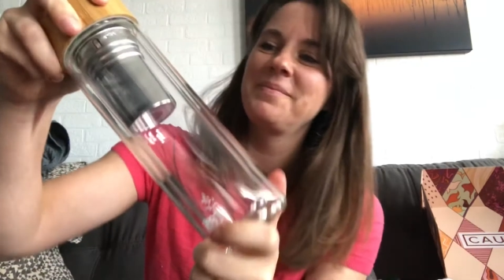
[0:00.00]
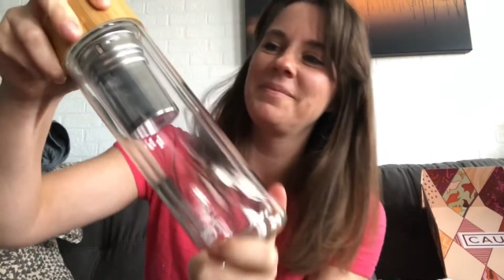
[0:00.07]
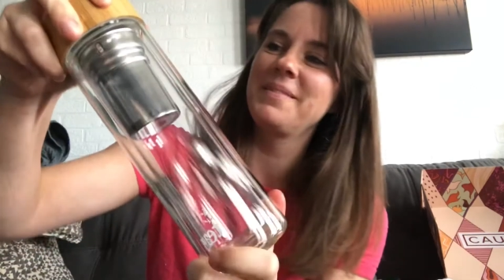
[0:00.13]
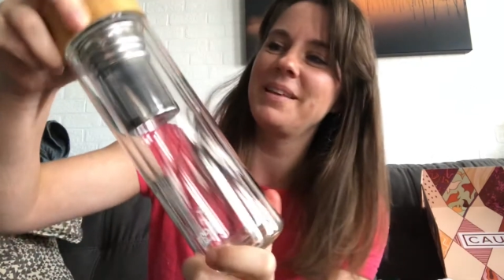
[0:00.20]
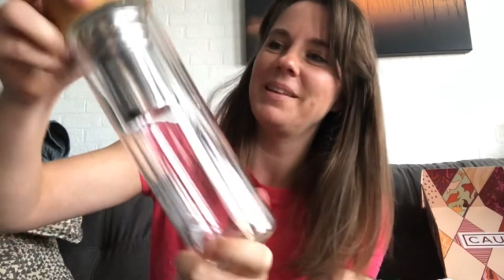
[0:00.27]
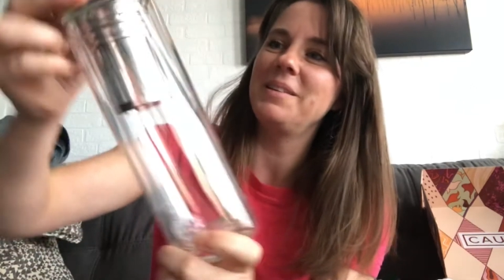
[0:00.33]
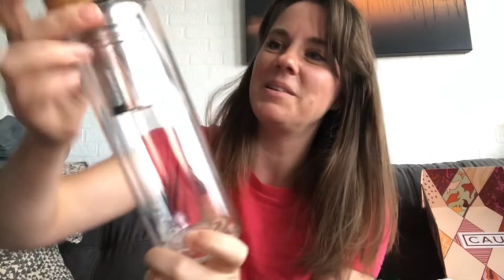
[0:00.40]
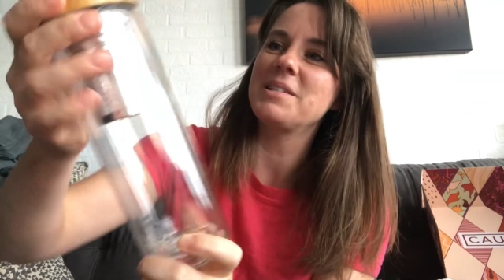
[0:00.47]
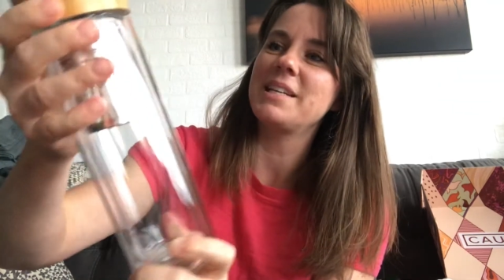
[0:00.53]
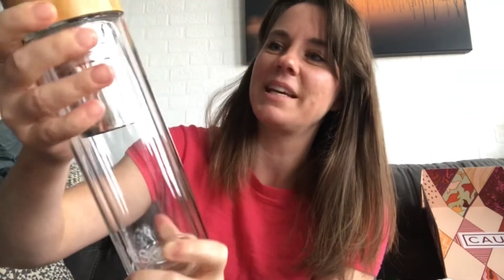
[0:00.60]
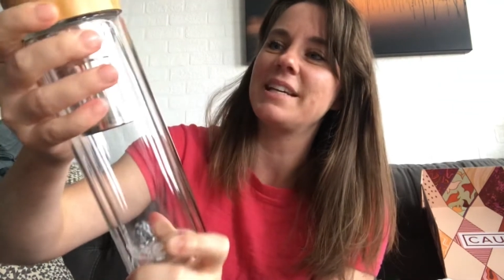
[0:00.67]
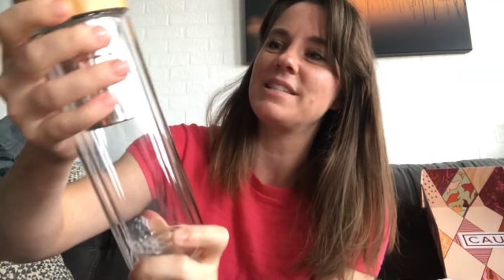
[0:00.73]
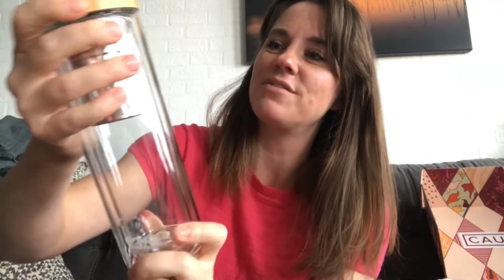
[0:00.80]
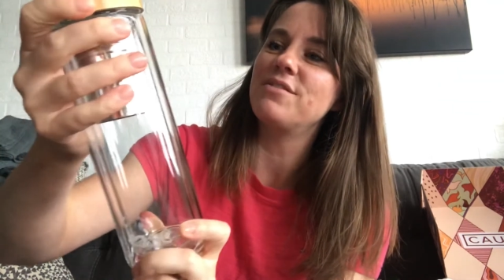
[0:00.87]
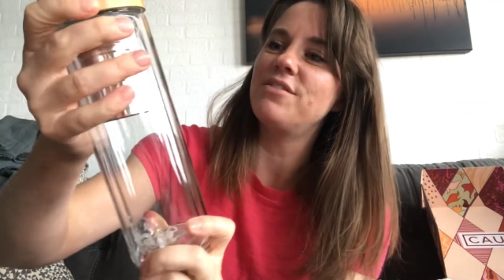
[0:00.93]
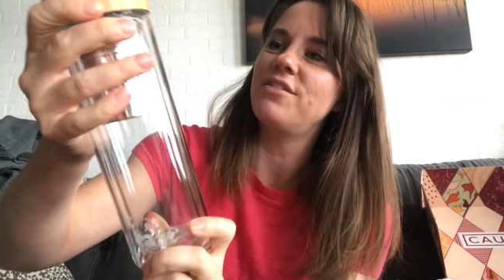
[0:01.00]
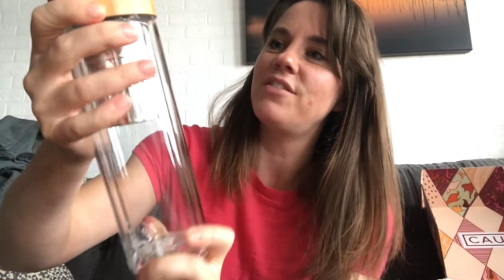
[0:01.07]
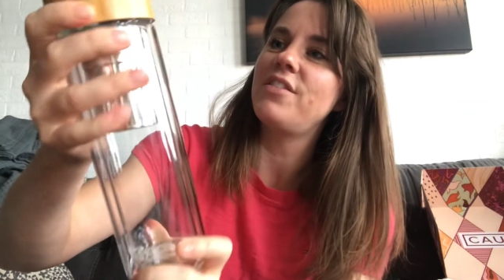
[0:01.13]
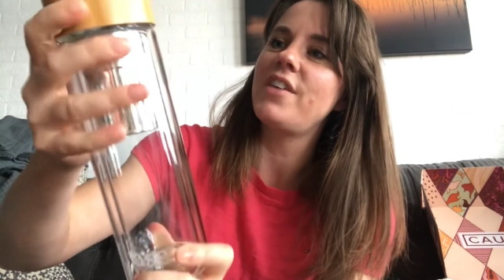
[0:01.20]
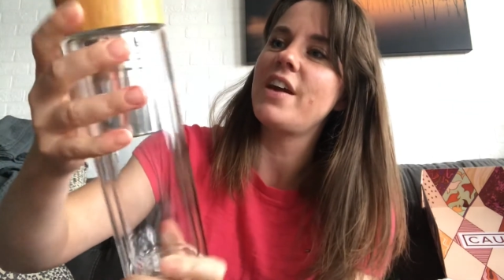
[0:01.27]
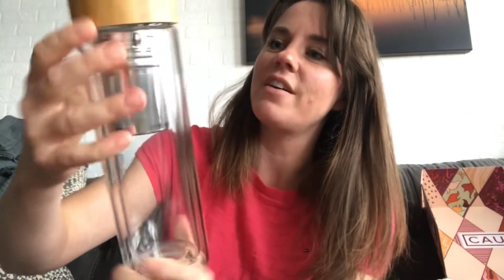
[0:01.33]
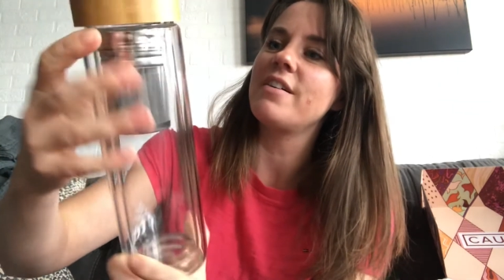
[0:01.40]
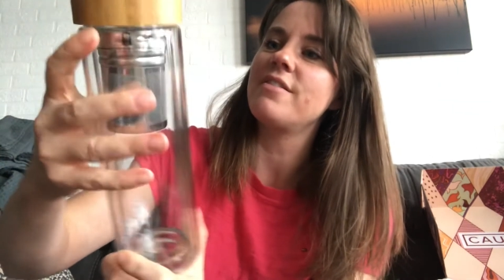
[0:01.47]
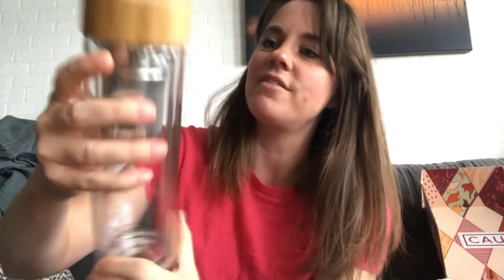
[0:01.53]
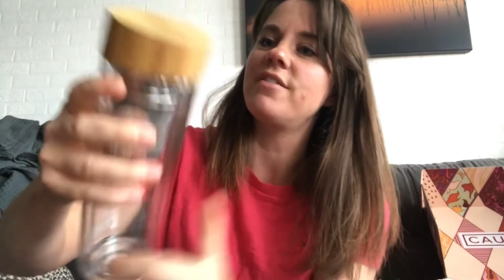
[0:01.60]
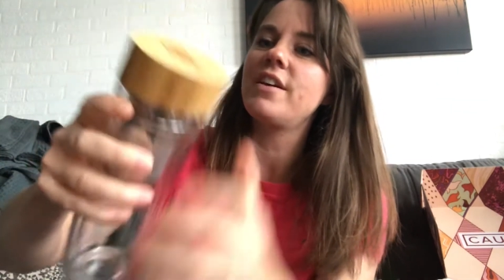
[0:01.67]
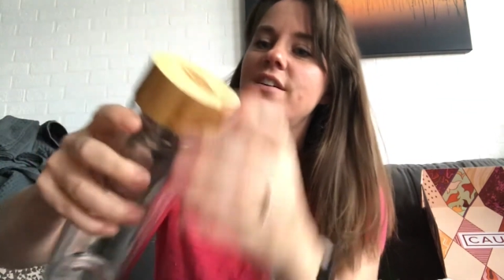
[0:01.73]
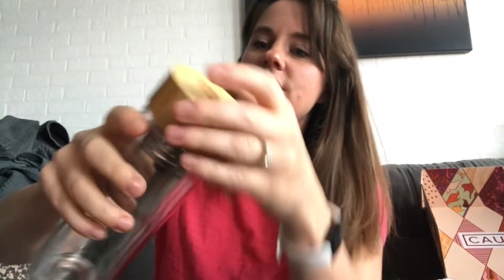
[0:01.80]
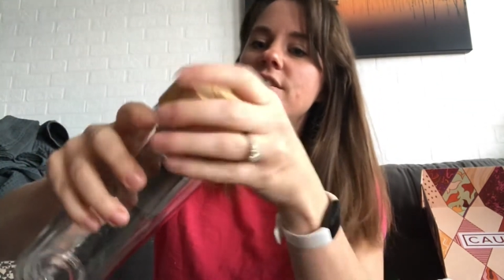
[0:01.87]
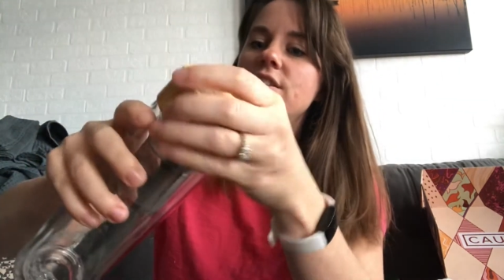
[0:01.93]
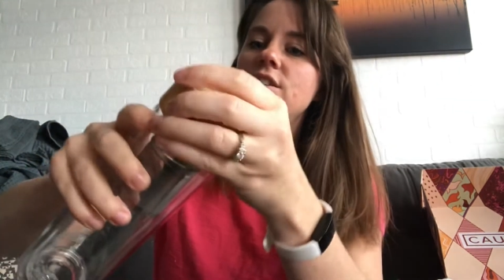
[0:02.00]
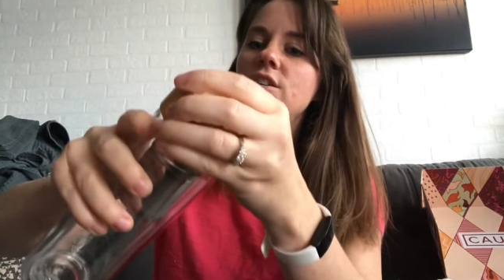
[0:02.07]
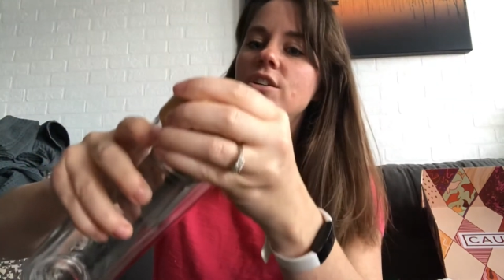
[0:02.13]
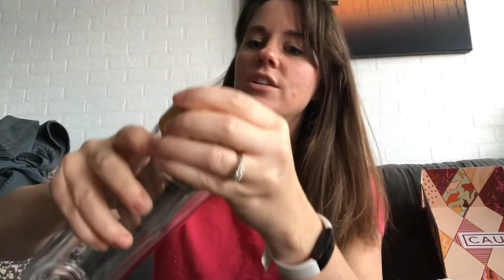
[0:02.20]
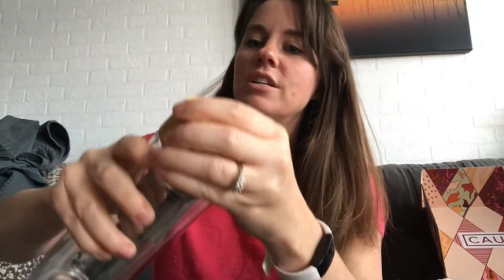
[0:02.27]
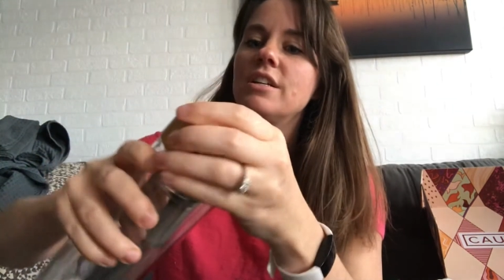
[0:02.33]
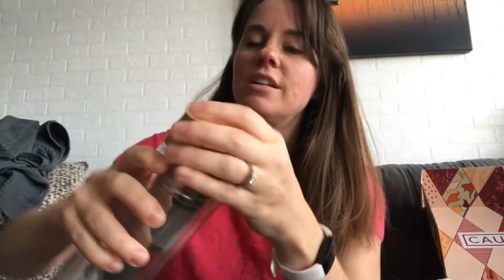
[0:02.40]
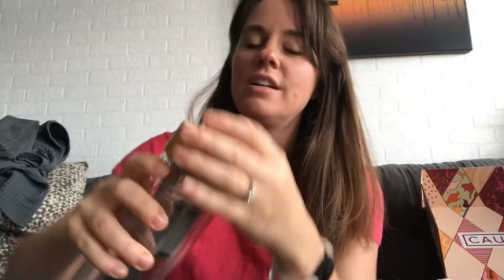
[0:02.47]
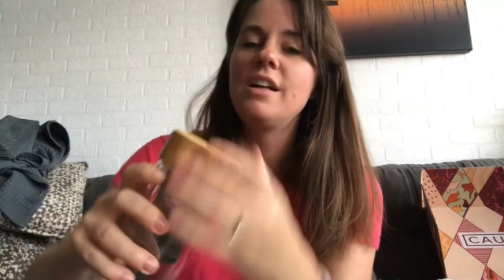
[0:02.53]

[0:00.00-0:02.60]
Looks like it's very, very secure.